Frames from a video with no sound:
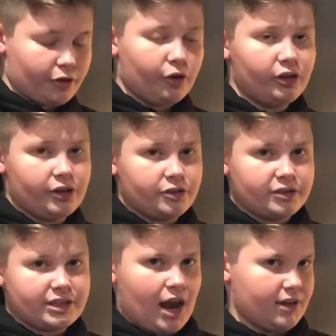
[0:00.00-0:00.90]
the colour
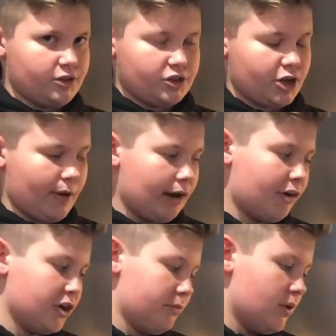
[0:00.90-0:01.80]
just starting to show
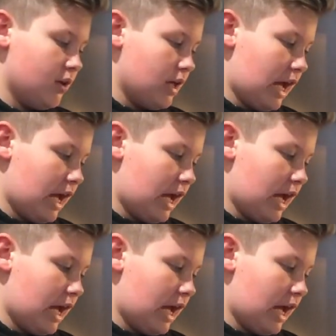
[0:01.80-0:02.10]
out on them,